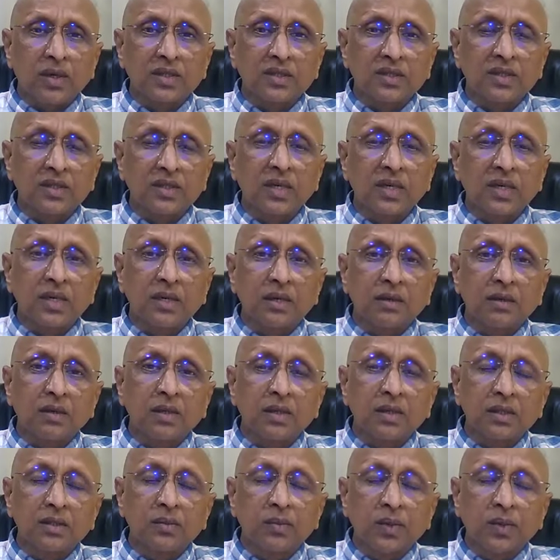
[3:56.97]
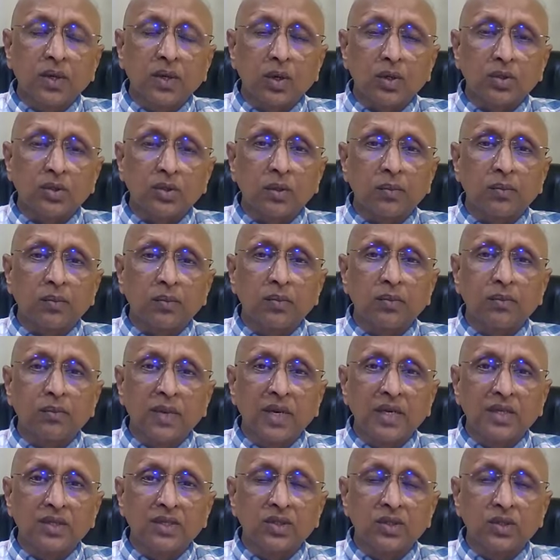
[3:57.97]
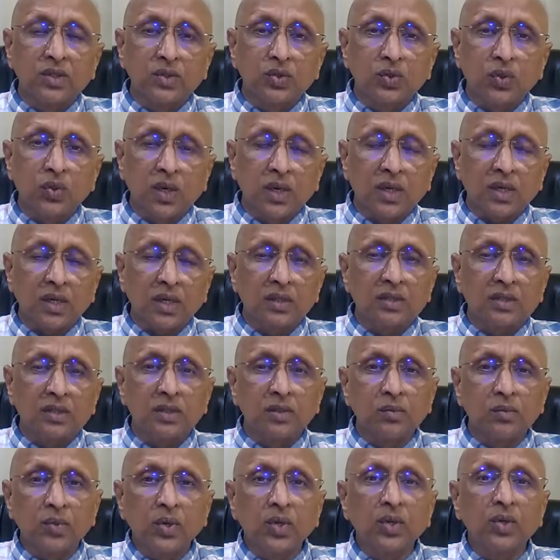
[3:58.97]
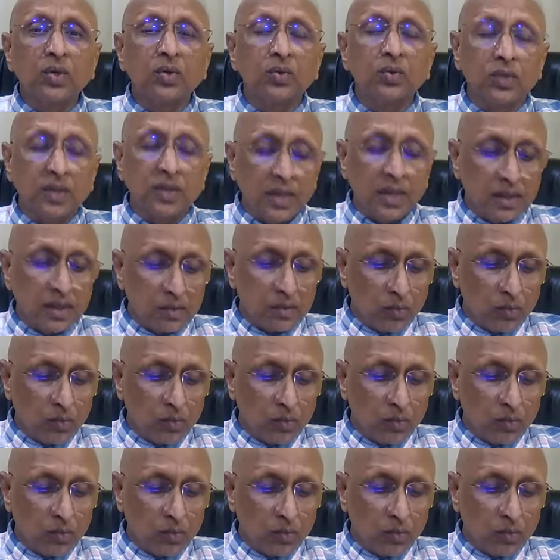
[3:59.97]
He said it is because of medicines you are consuming. You take